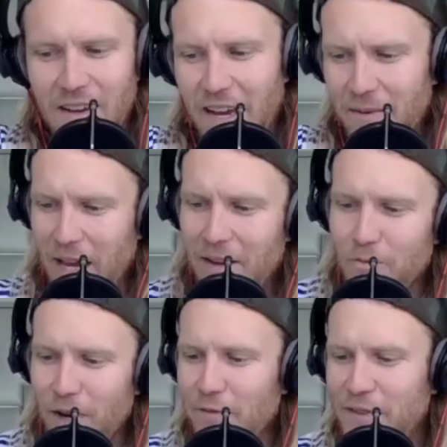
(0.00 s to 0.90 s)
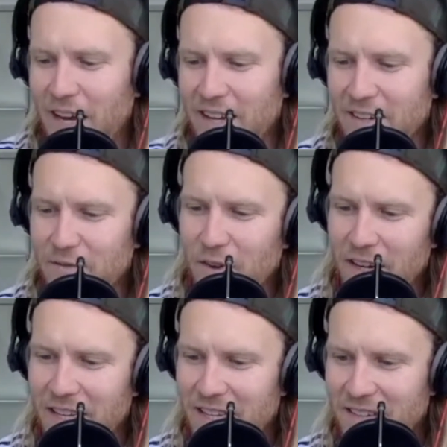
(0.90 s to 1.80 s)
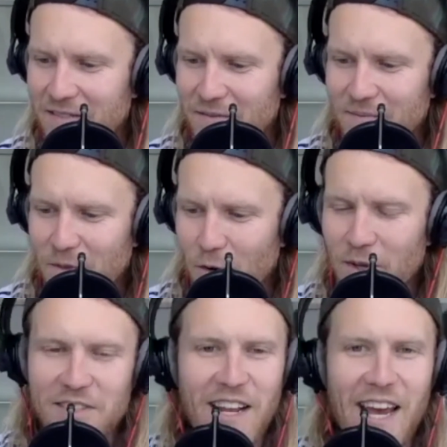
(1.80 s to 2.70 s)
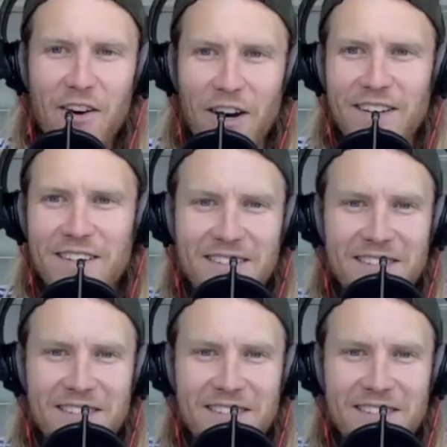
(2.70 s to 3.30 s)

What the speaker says: Hey man, we've done fucking almost an hour.